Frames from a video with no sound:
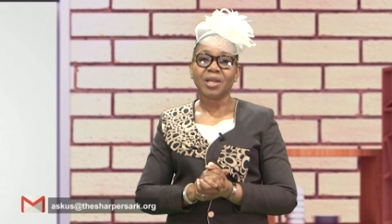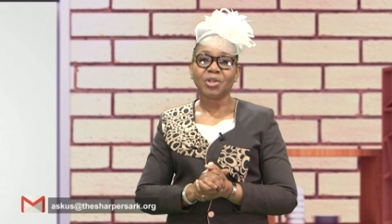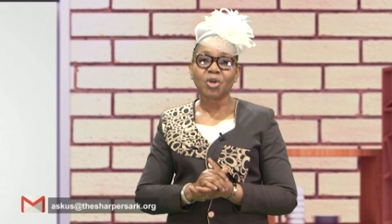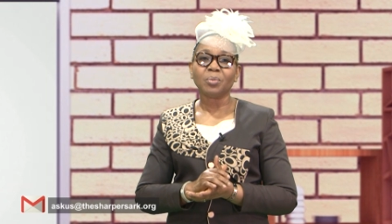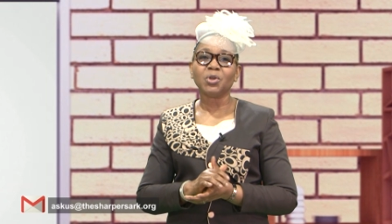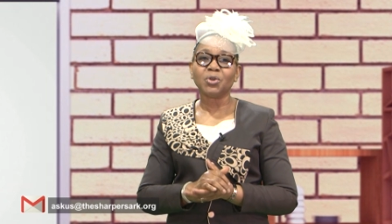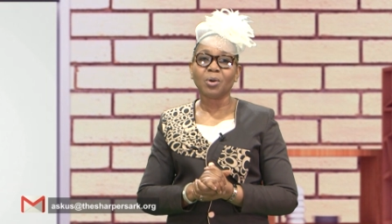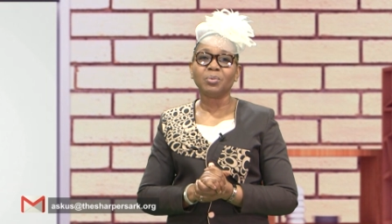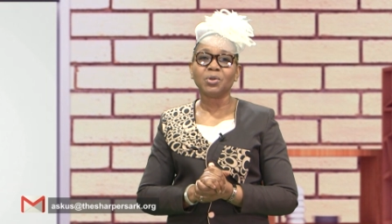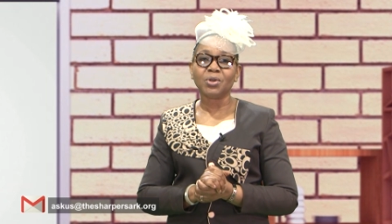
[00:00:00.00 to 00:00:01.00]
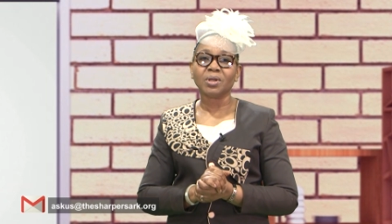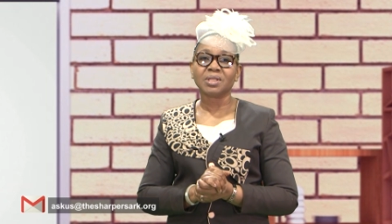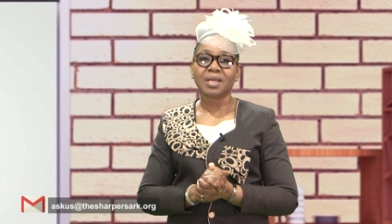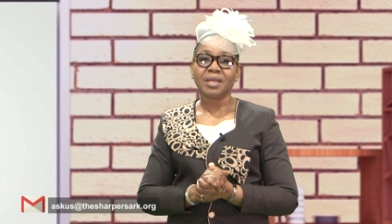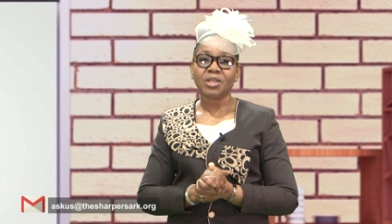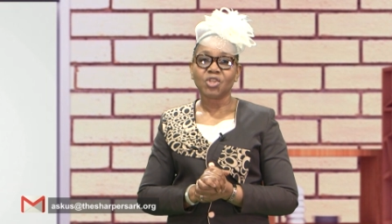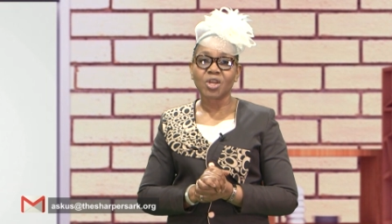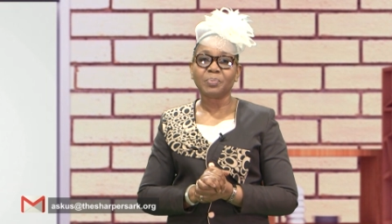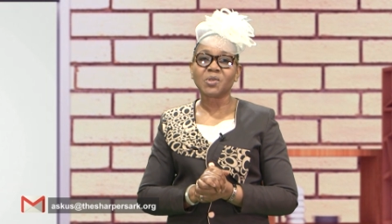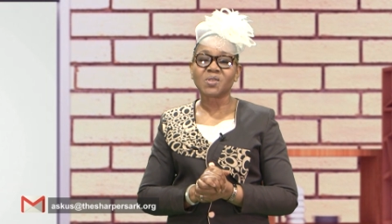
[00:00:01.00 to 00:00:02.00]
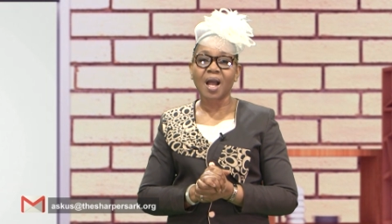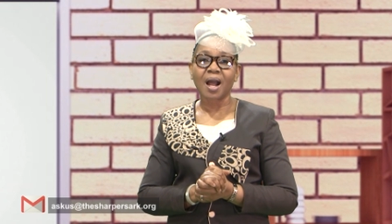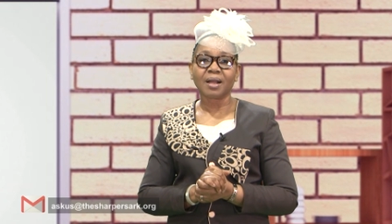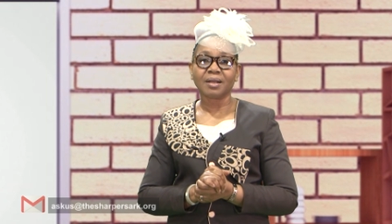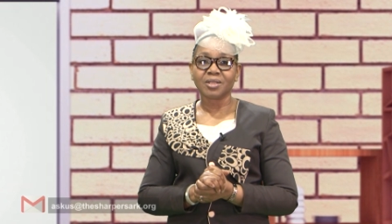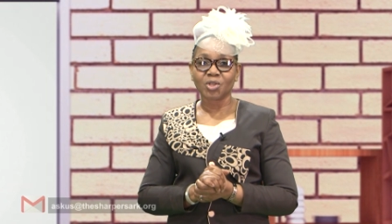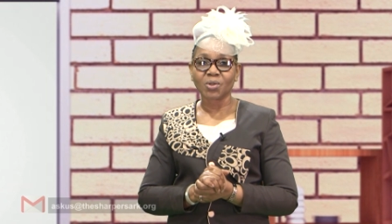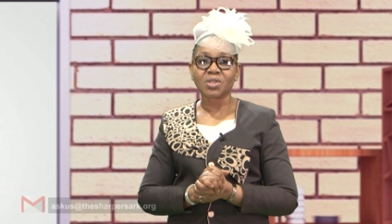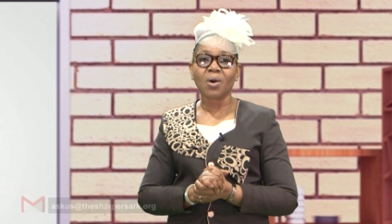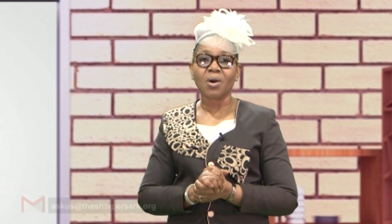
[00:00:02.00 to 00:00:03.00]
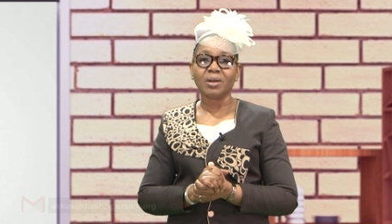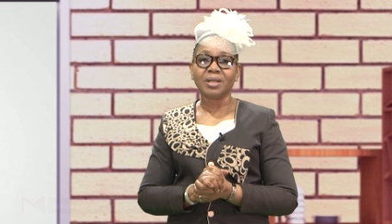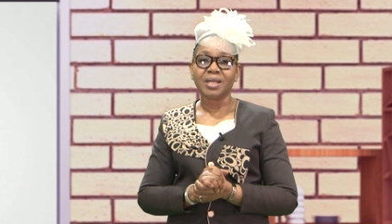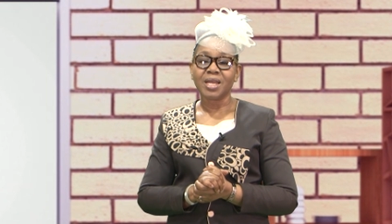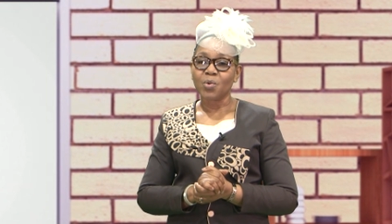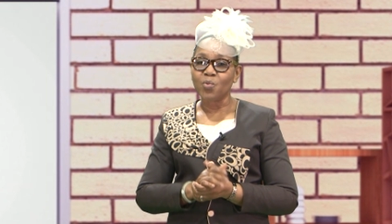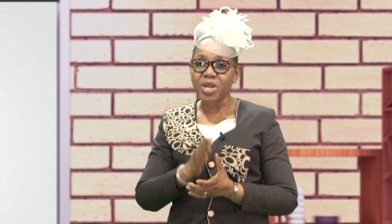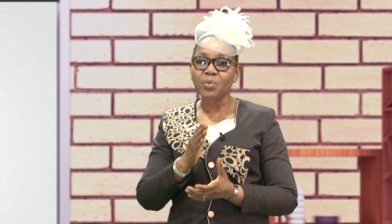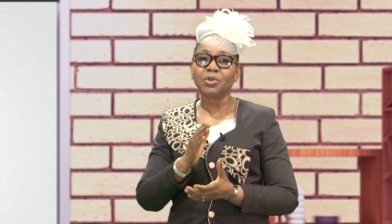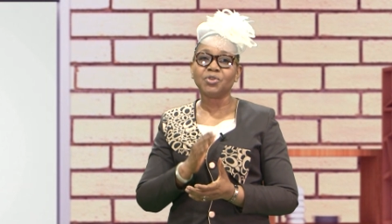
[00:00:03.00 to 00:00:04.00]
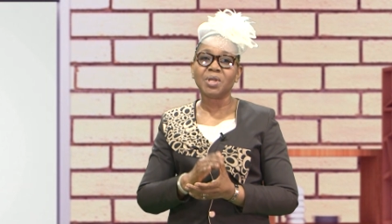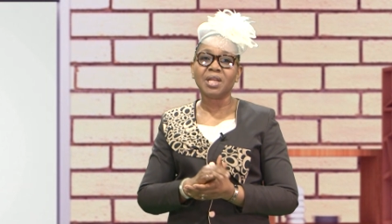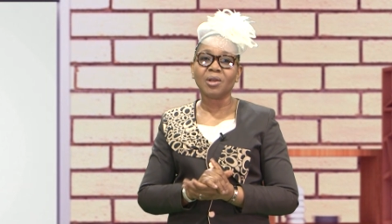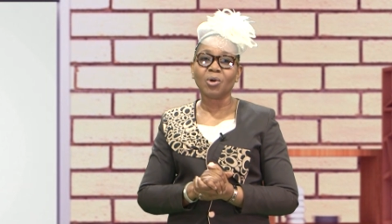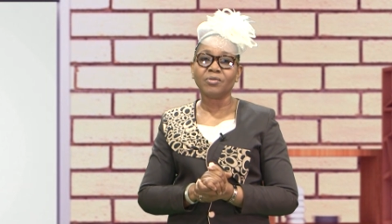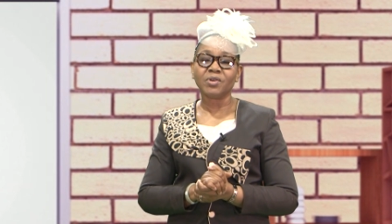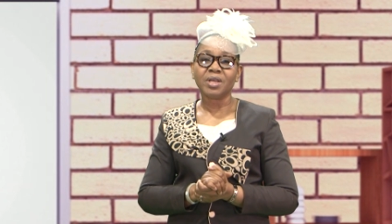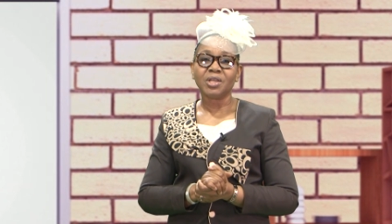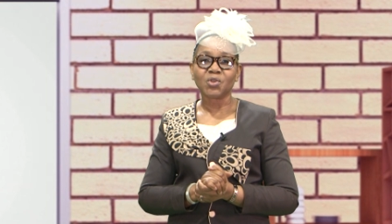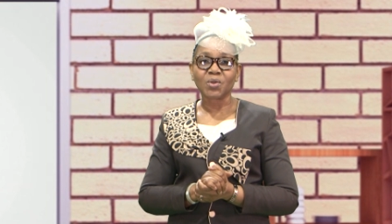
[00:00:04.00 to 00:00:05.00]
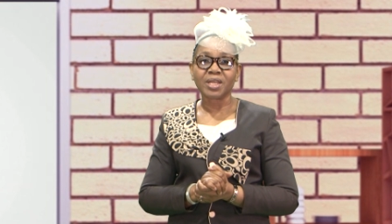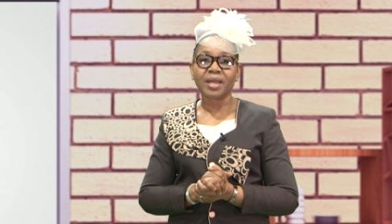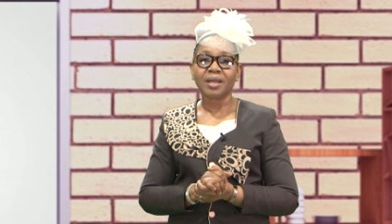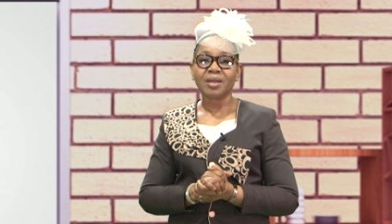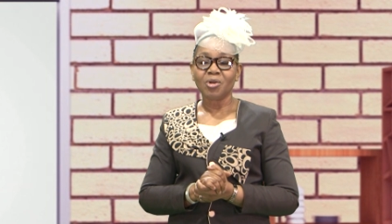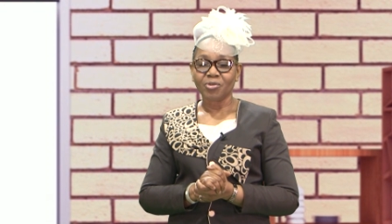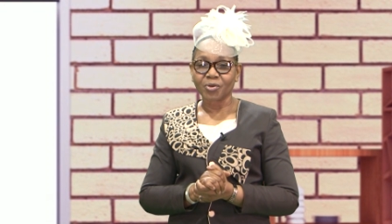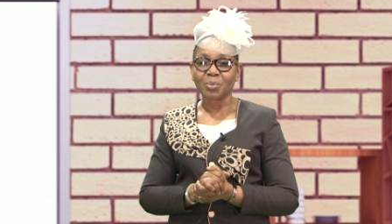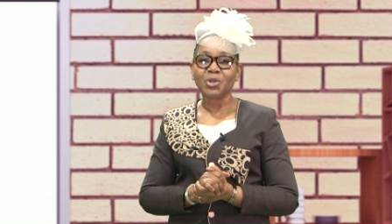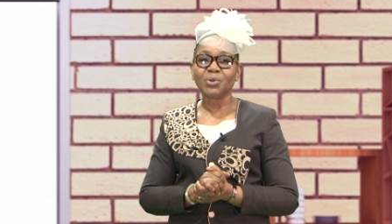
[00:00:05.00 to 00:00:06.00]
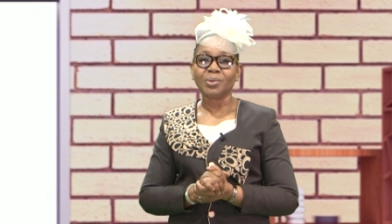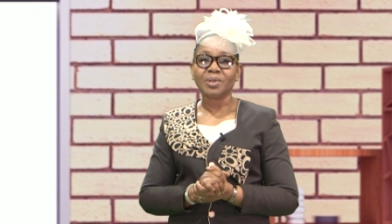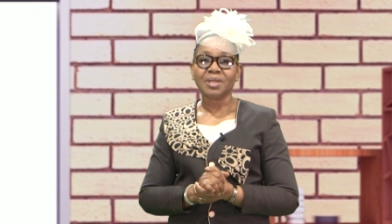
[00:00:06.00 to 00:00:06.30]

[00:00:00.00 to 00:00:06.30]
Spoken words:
www.shapersark.org. We would really love to hear from you.